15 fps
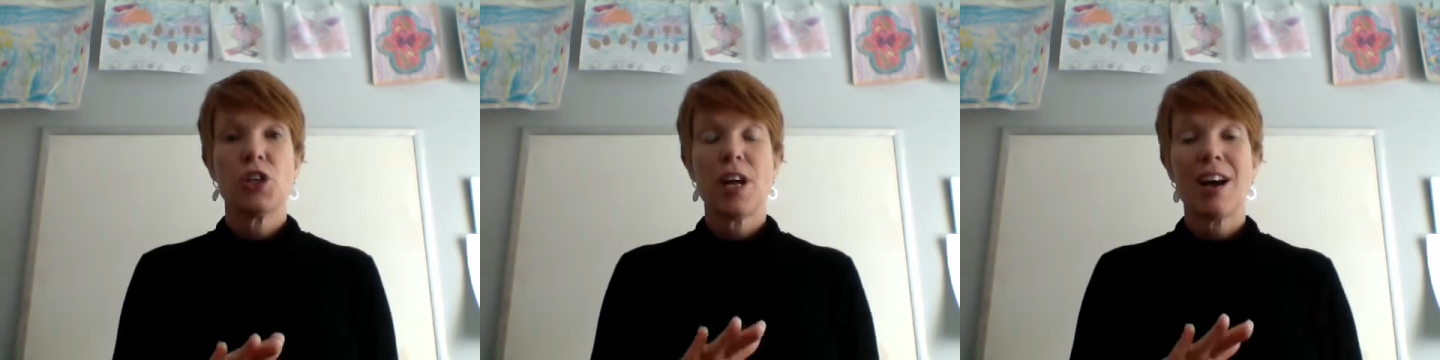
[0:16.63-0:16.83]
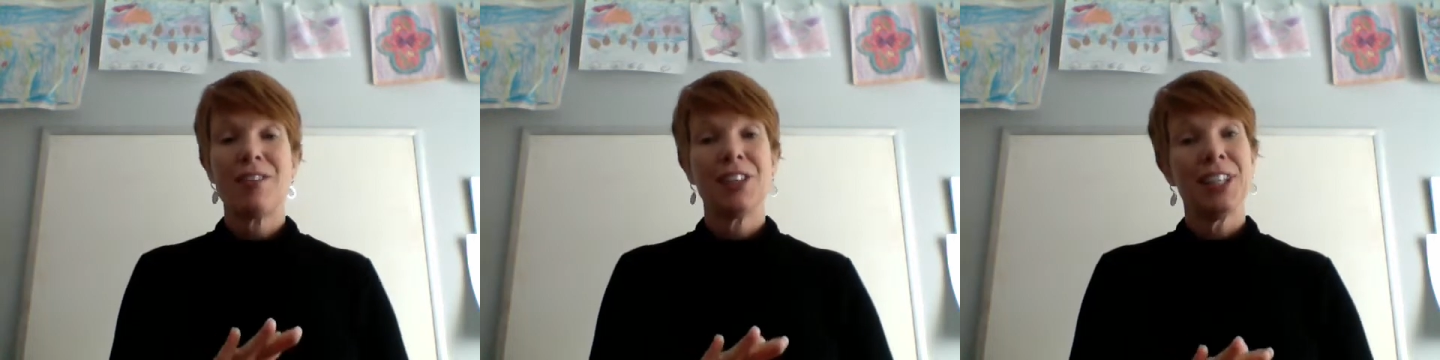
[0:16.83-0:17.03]

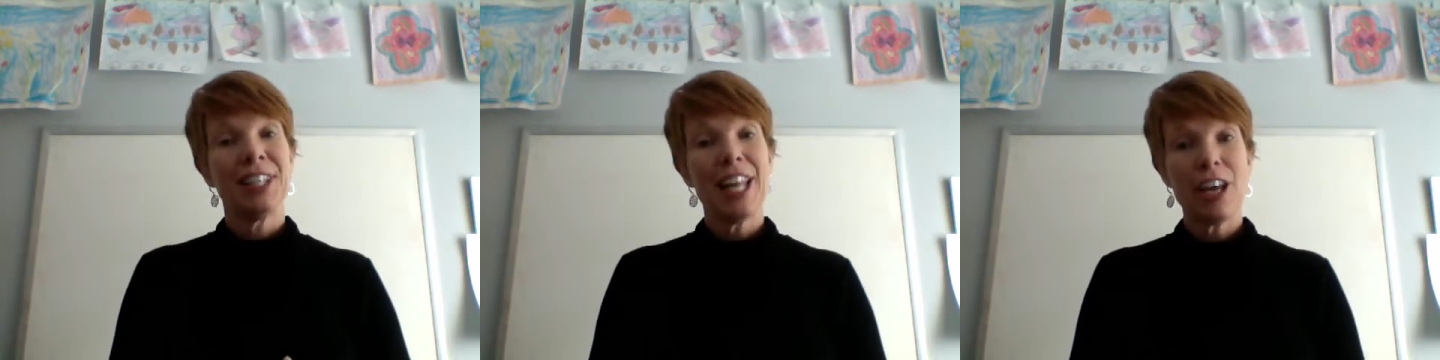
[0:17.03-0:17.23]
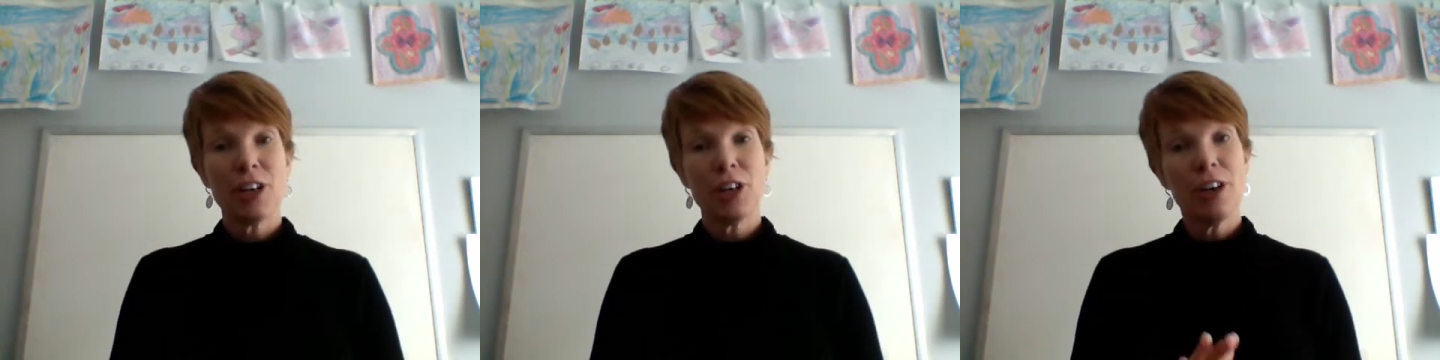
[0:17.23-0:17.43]
have a
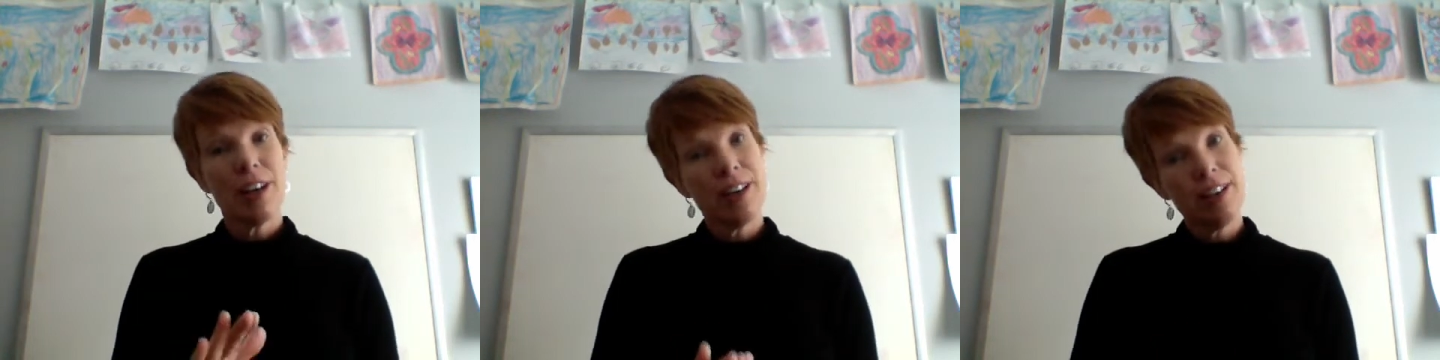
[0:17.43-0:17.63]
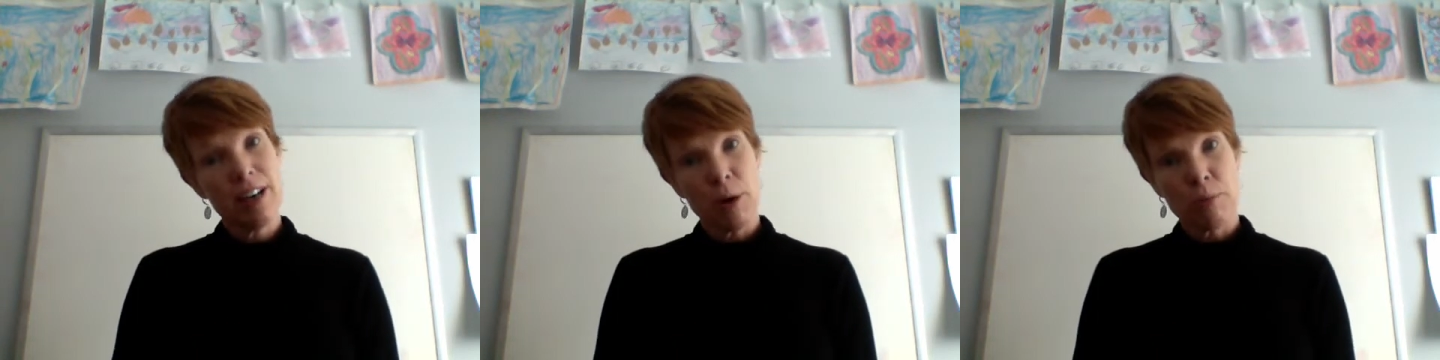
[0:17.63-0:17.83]
letter
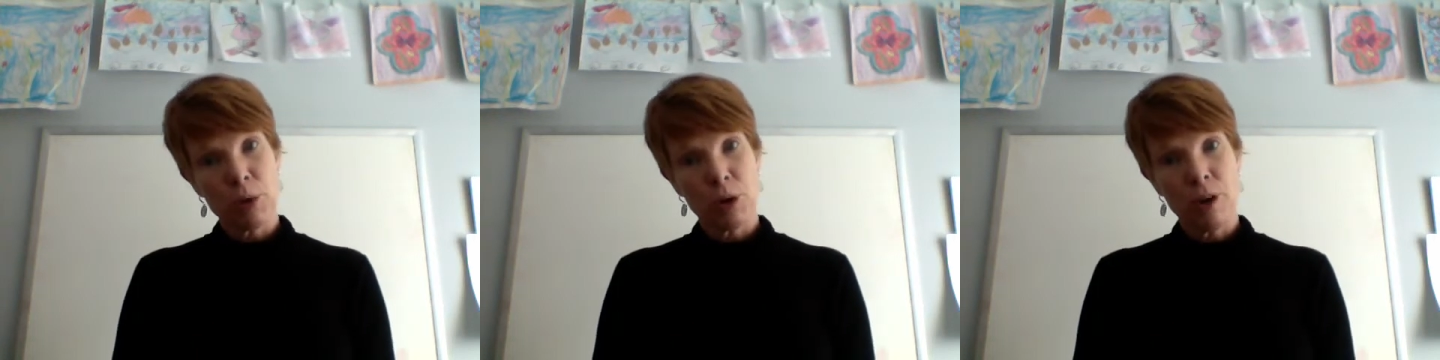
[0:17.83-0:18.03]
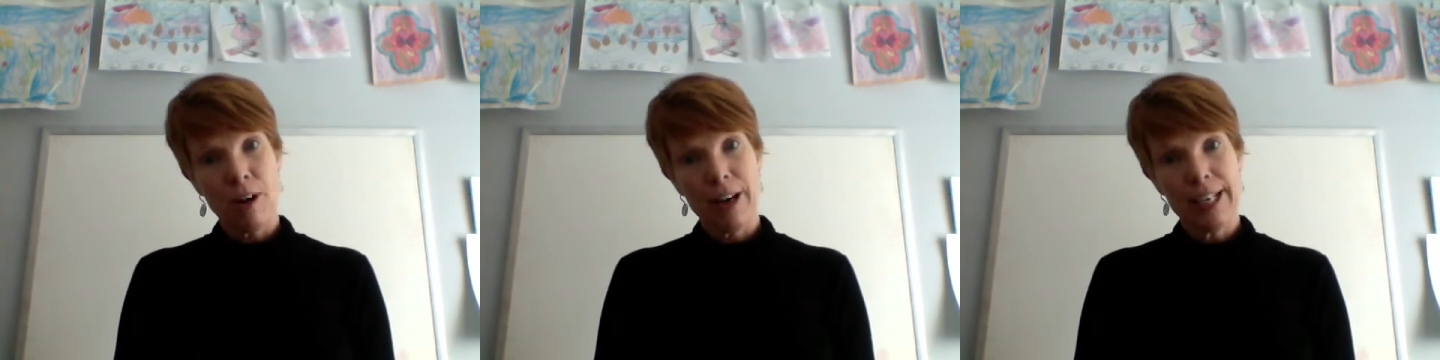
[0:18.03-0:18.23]
and a
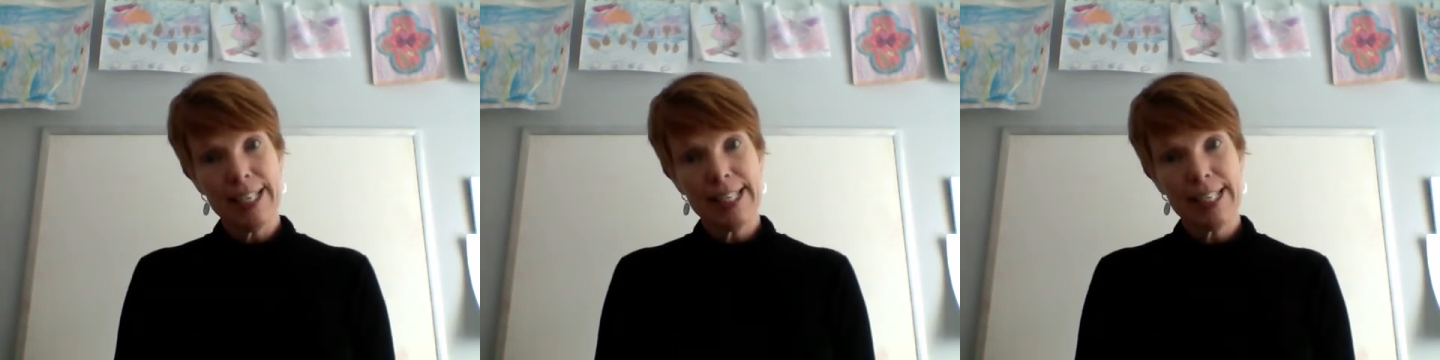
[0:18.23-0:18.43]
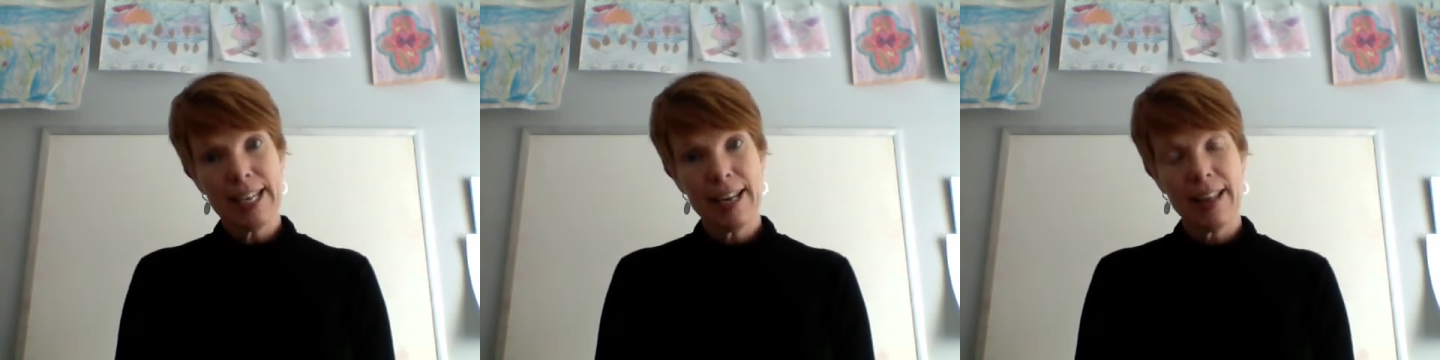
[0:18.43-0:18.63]
number on
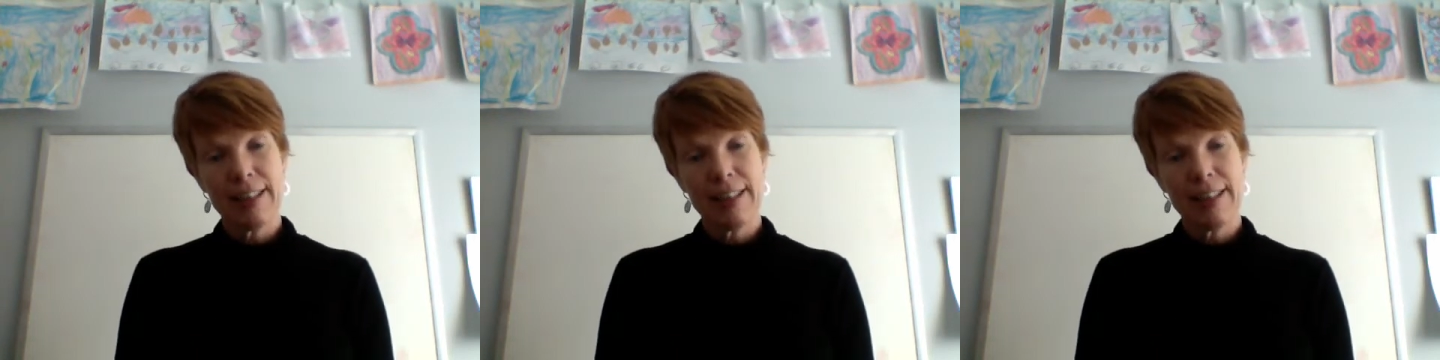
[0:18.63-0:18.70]
it.